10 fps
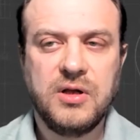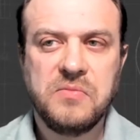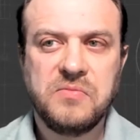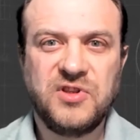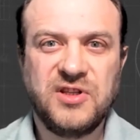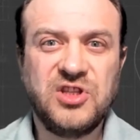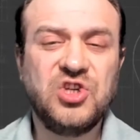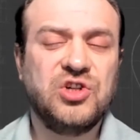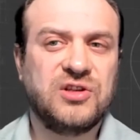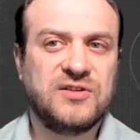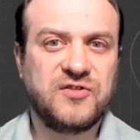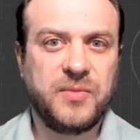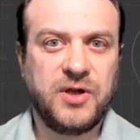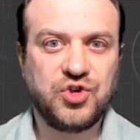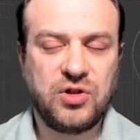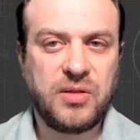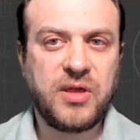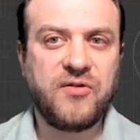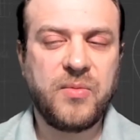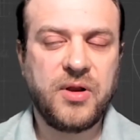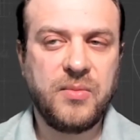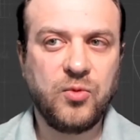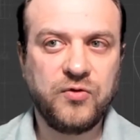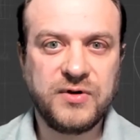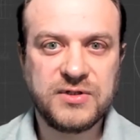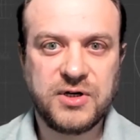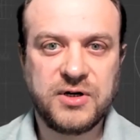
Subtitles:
the digital transformation and everybody moving their